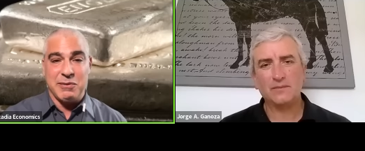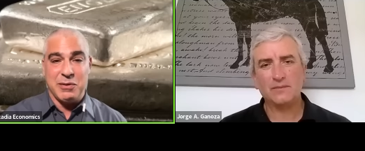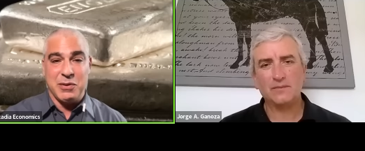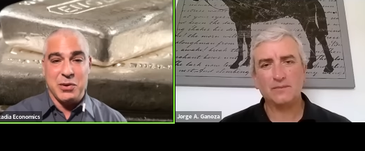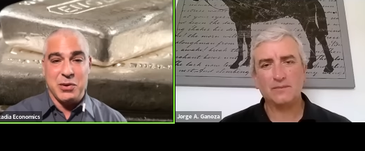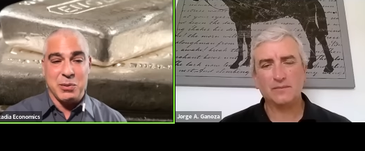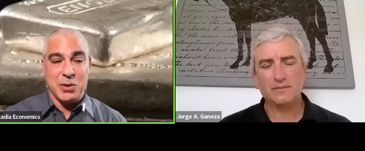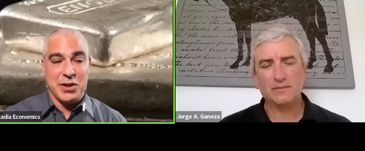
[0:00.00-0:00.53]

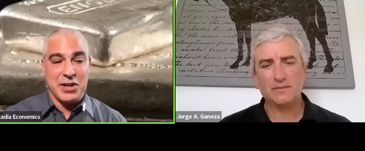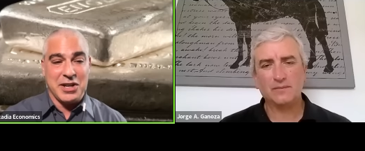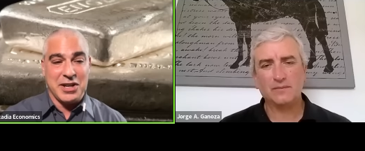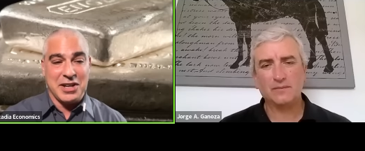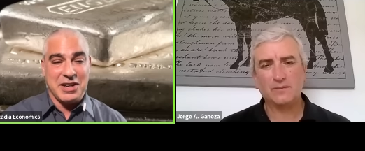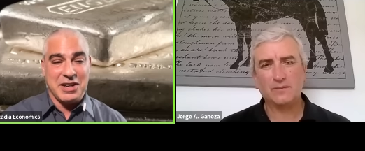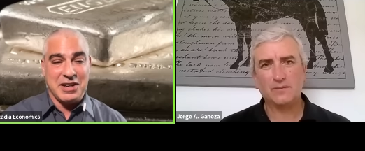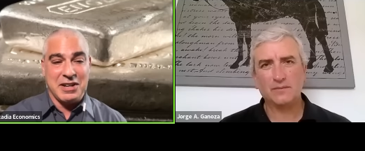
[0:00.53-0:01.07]
Speaker 1: forward.
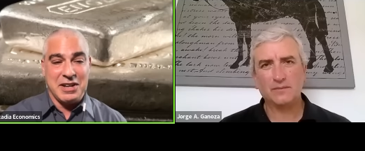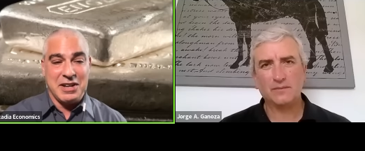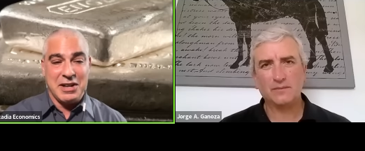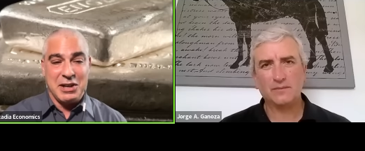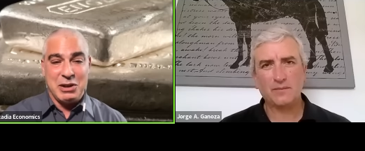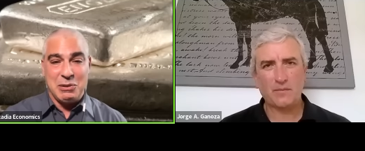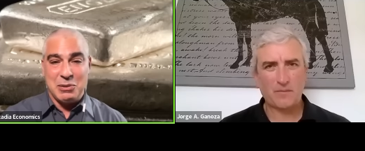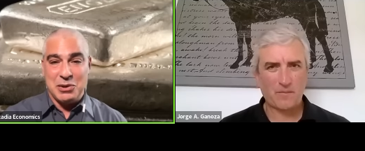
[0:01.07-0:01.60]
And
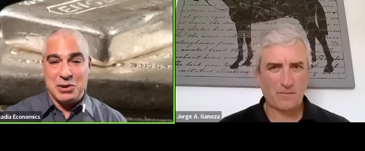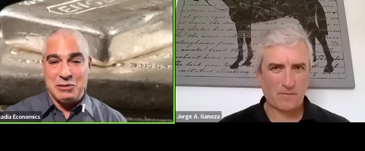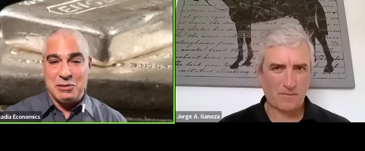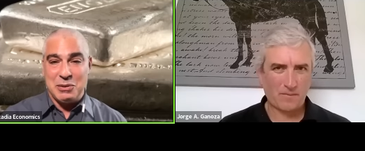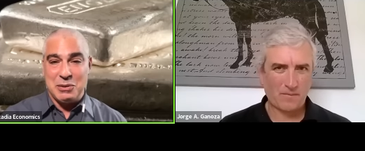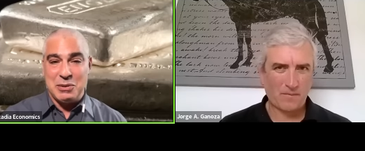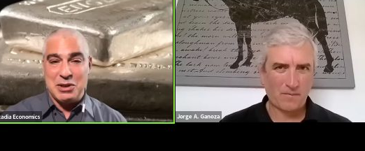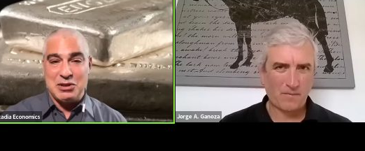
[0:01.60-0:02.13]
we'll look
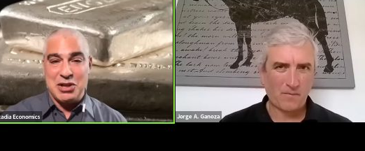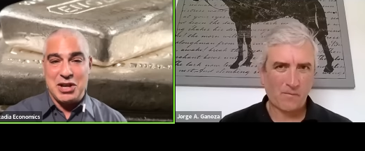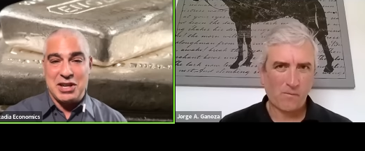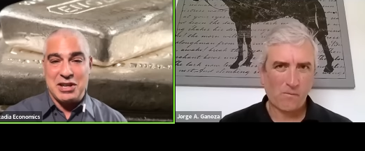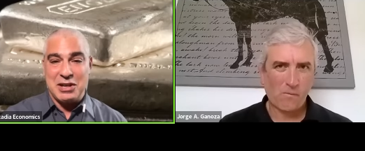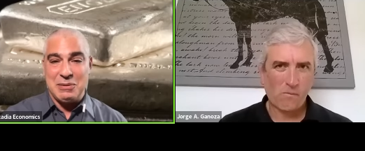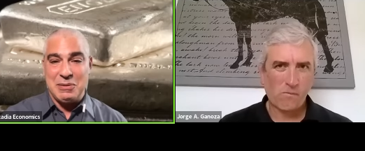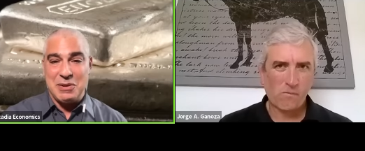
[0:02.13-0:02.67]
forward to
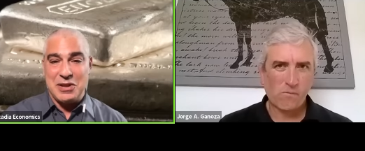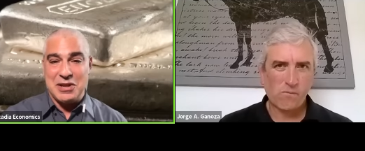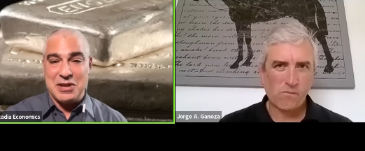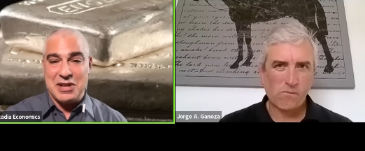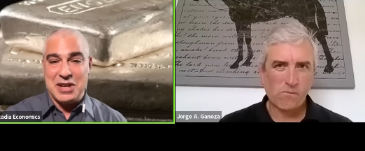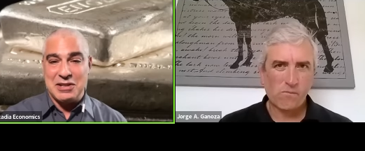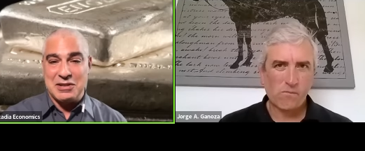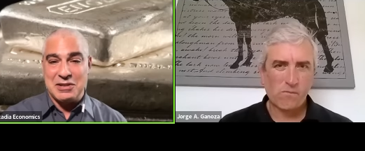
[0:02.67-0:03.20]
checking in with you
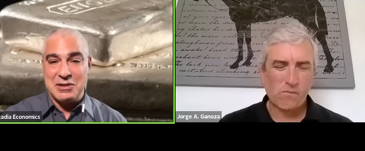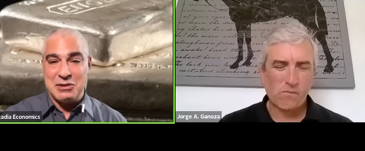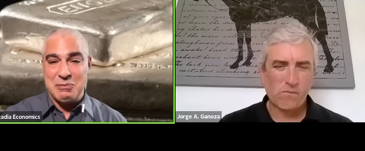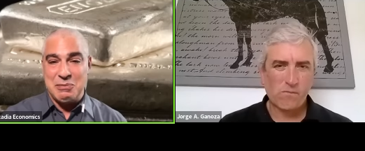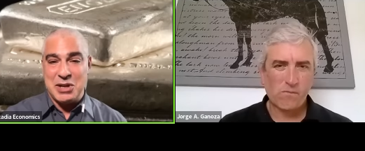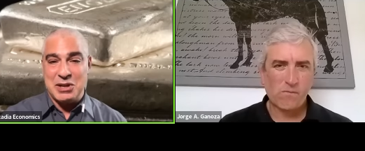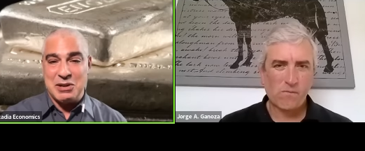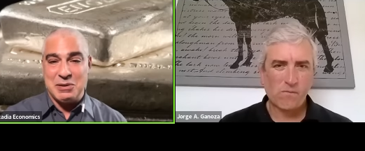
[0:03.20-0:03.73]
again soon,
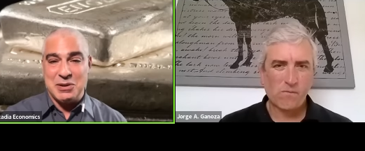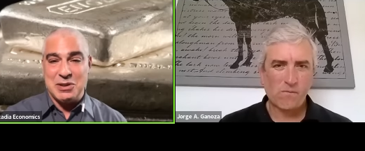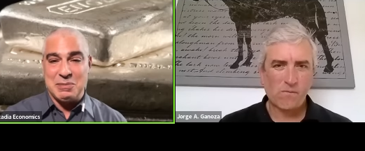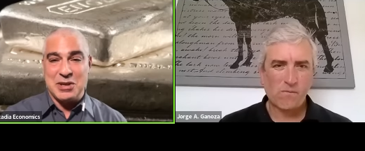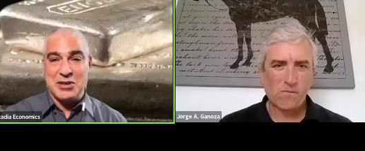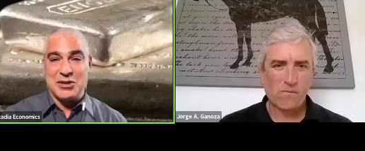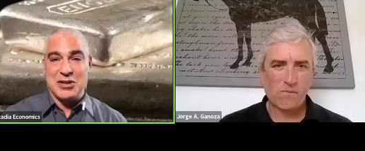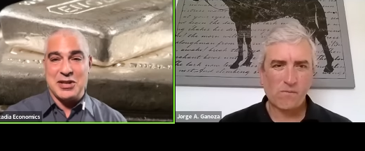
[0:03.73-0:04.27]
but always a
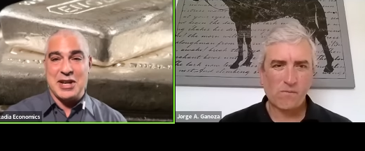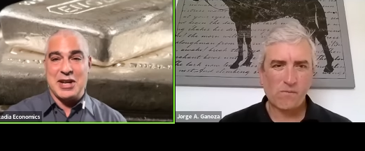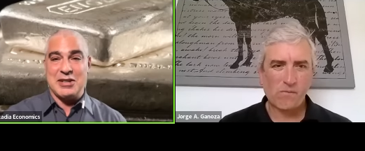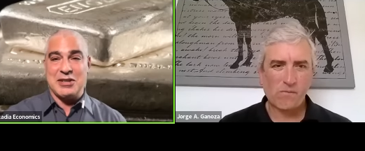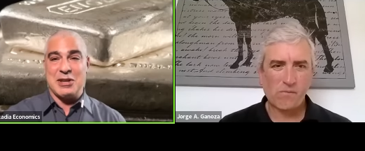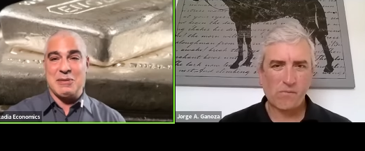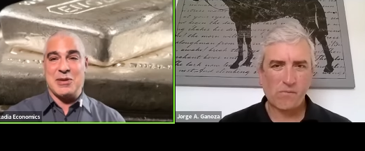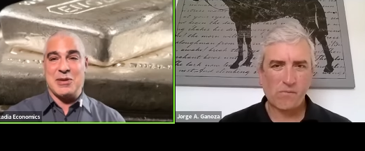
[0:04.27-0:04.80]
pleasure to
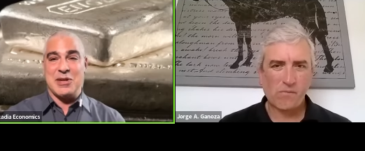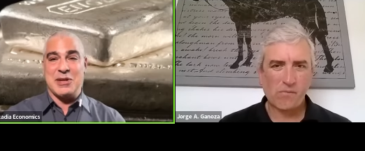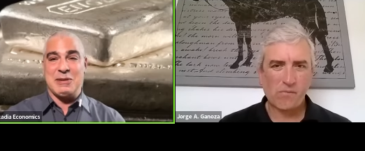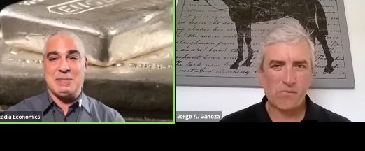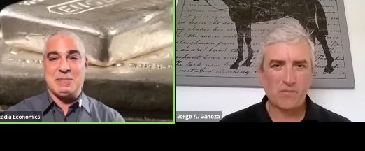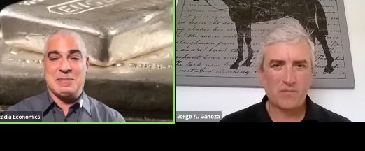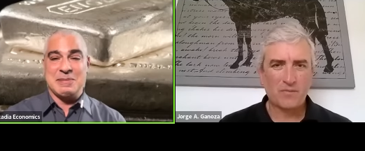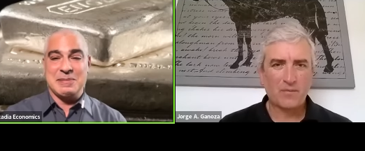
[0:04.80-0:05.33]
catch up with you.
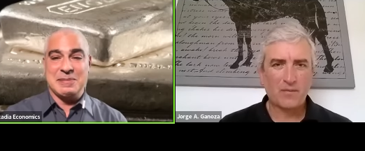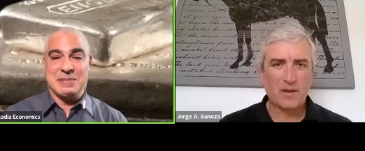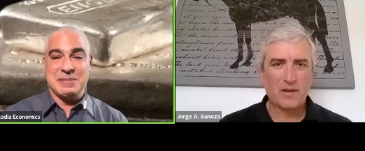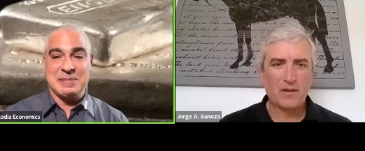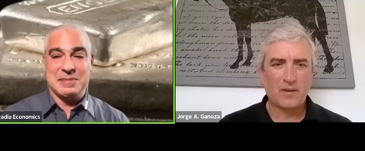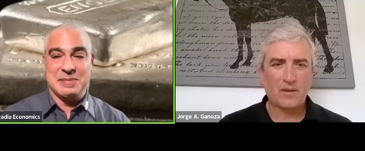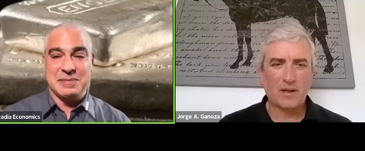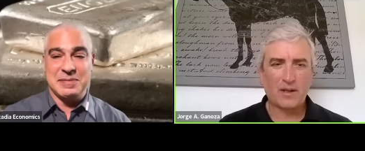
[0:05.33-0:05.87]

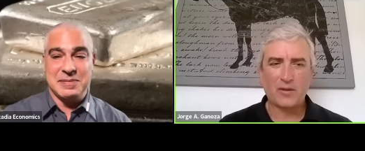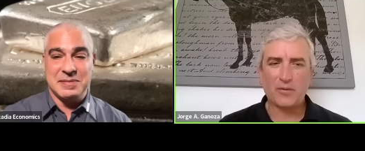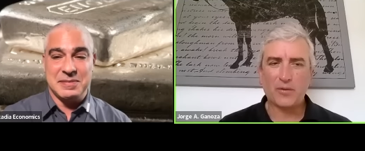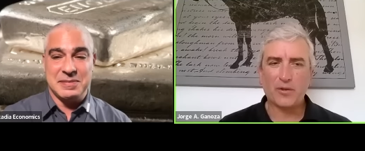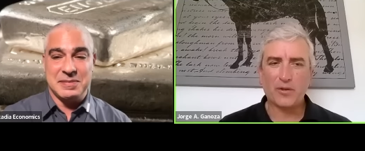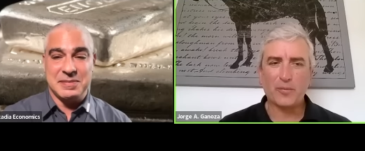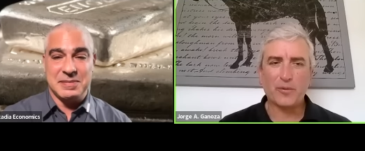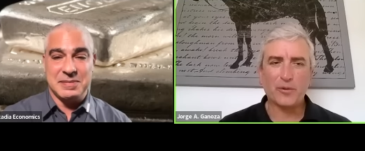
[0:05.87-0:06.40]
Speaker 2: Thank
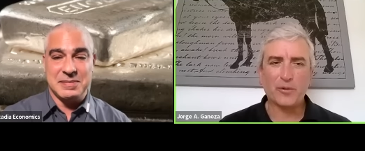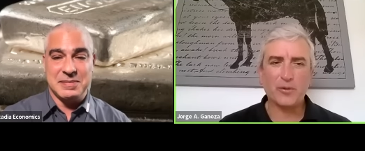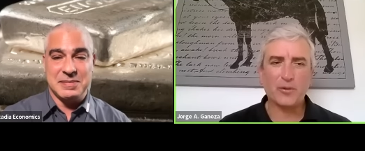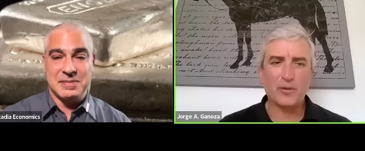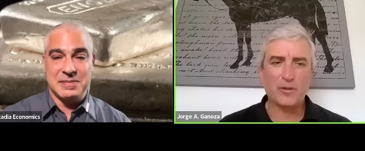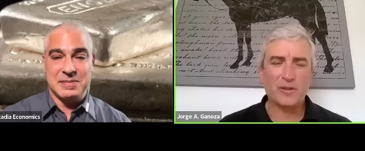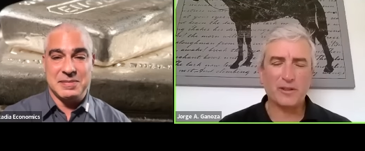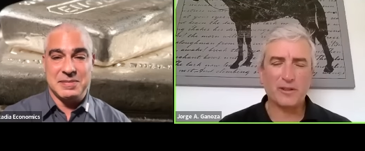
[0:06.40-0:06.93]
you for the
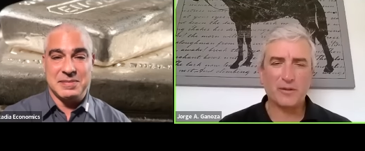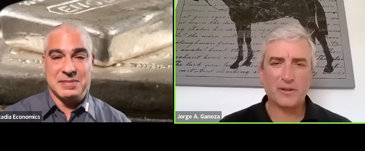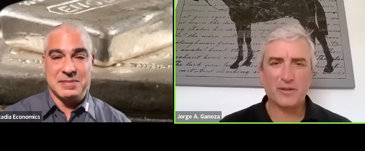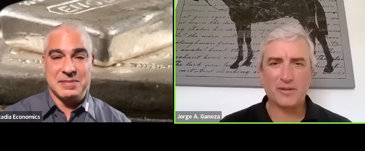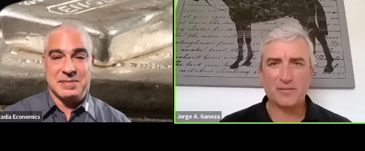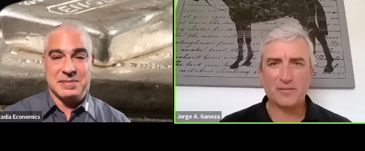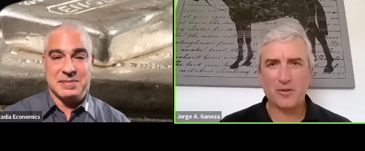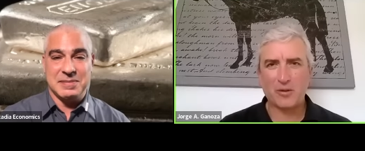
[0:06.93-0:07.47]
opportunity,
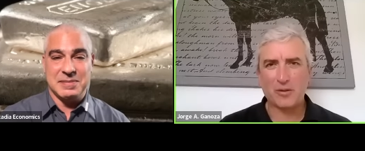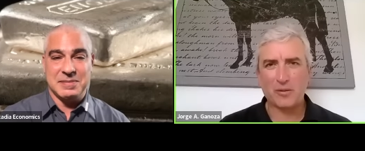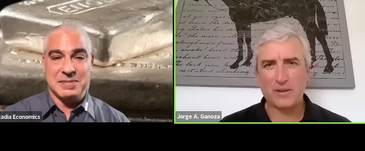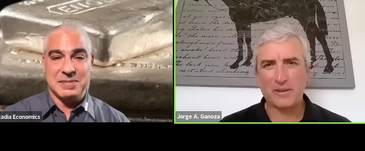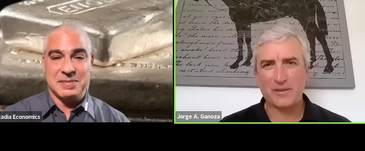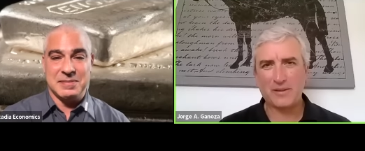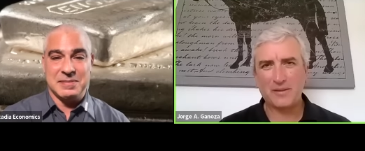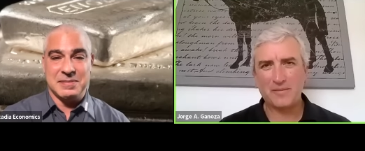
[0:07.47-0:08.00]
Chris. All
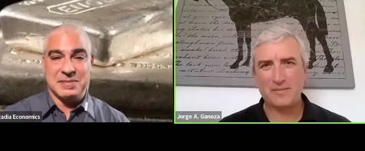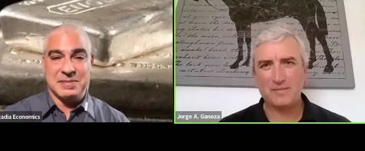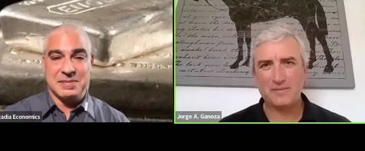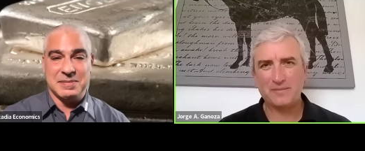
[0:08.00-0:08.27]
the best.